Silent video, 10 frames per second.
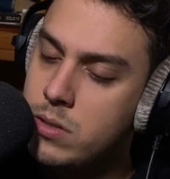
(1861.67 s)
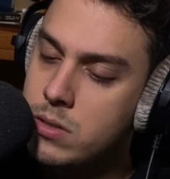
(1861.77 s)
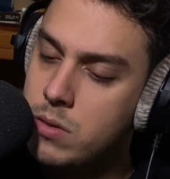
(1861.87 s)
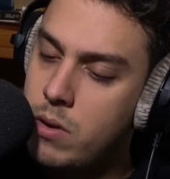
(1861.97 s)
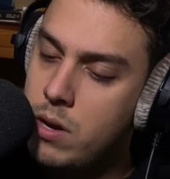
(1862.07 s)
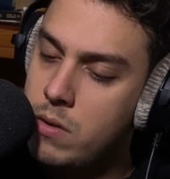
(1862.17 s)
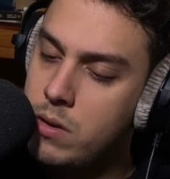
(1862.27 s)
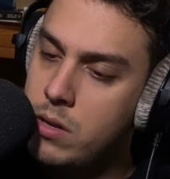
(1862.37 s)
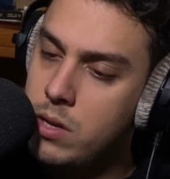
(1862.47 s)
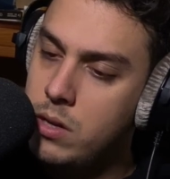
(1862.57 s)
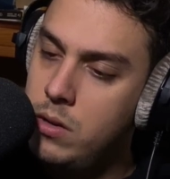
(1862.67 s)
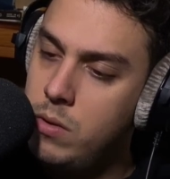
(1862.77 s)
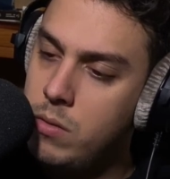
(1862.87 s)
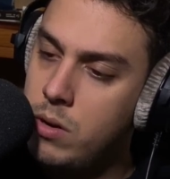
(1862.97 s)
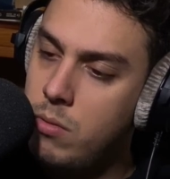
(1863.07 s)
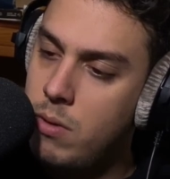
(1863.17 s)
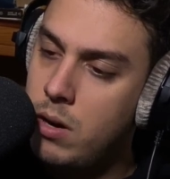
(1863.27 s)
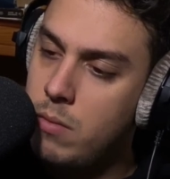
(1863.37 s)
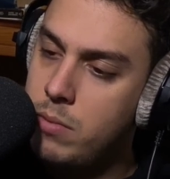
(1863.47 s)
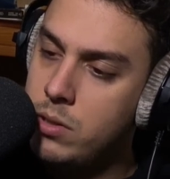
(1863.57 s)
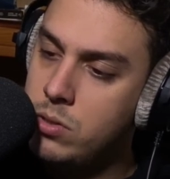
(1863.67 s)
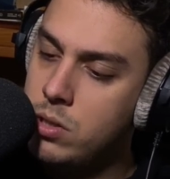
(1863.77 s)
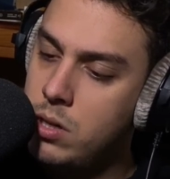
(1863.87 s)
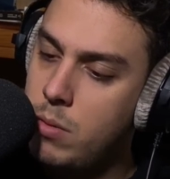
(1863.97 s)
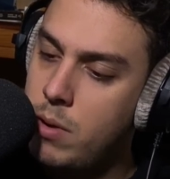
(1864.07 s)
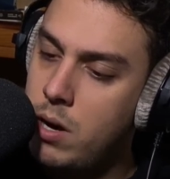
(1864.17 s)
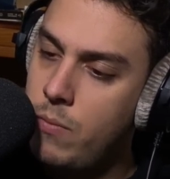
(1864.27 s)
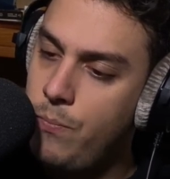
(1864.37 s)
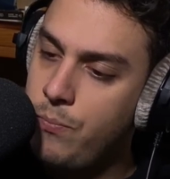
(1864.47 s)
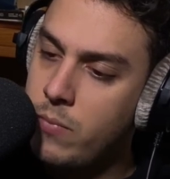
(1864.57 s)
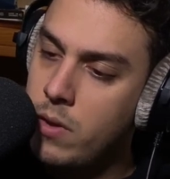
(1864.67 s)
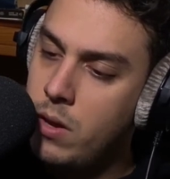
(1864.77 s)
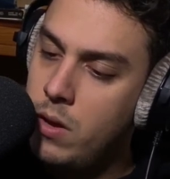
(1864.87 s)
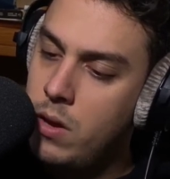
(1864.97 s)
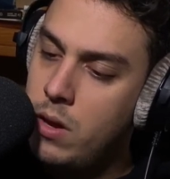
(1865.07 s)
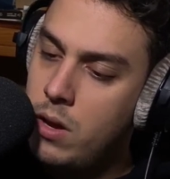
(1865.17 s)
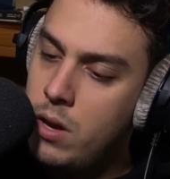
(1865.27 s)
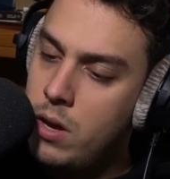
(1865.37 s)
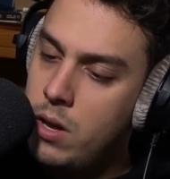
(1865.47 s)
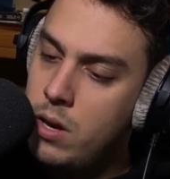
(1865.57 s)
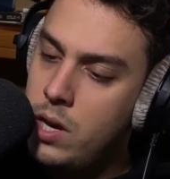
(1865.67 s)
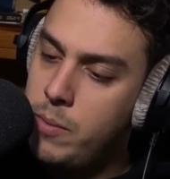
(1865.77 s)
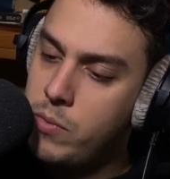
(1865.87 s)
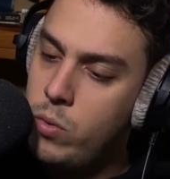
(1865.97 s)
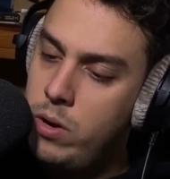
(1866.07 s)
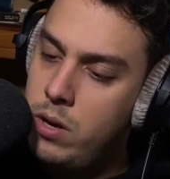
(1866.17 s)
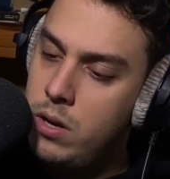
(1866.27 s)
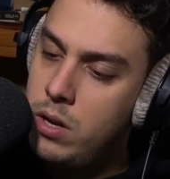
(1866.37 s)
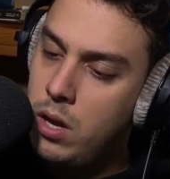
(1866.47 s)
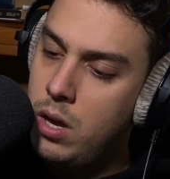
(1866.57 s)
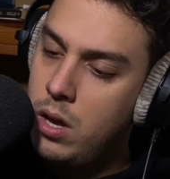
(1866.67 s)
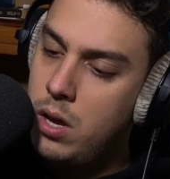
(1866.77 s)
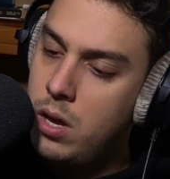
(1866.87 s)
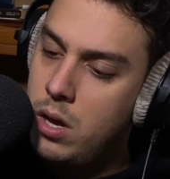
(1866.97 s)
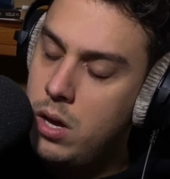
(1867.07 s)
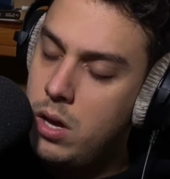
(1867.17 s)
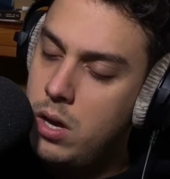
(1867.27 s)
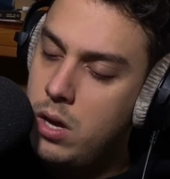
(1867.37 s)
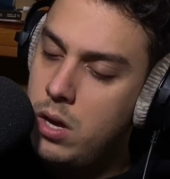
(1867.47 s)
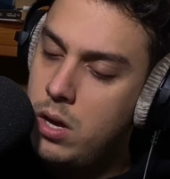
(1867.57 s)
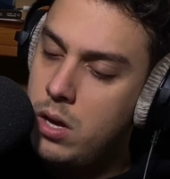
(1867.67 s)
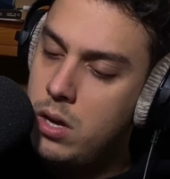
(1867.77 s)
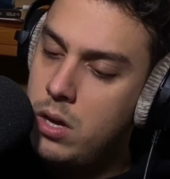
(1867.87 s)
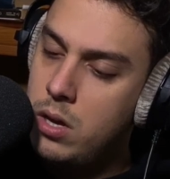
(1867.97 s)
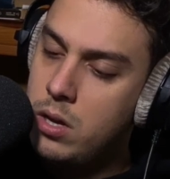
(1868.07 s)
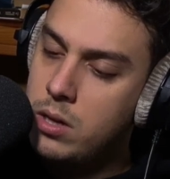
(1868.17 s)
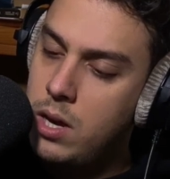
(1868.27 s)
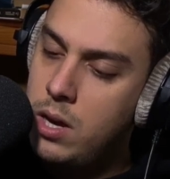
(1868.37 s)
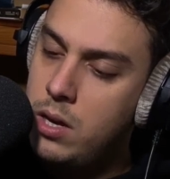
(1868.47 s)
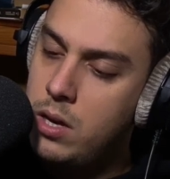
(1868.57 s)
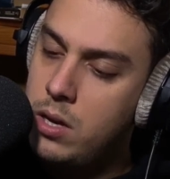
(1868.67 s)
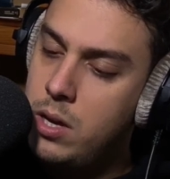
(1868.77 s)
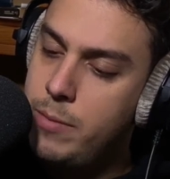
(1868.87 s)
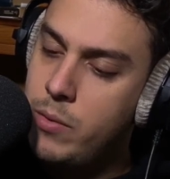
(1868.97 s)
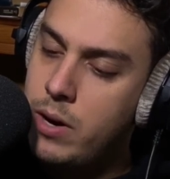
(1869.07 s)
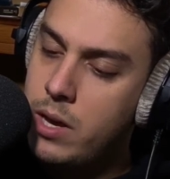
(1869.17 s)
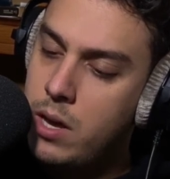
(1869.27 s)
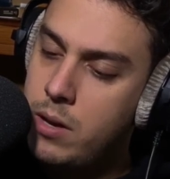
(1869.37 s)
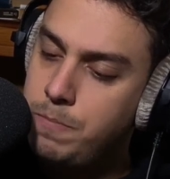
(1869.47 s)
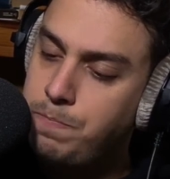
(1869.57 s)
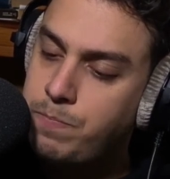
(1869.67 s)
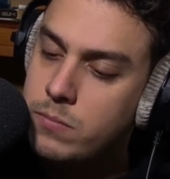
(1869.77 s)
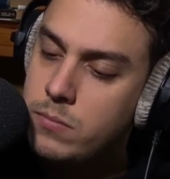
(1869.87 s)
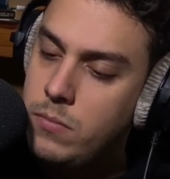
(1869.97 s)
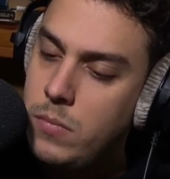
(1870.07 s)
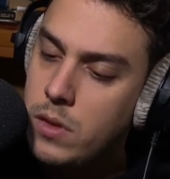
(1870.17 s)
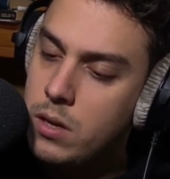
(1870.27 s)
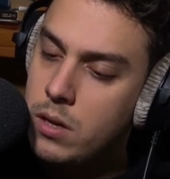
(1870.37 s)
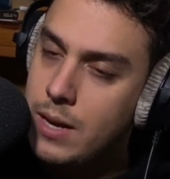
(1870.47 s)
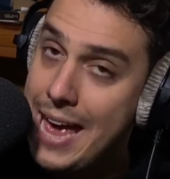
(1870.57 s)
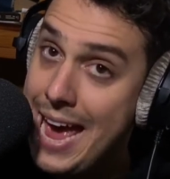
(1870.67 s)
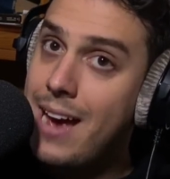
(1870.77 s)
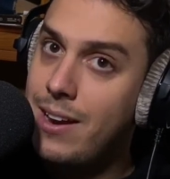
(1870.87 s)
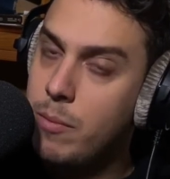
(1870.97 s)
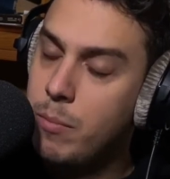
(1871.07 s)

around that you don't know about, but you should know about, named Quinn, uh, K W I N, at him.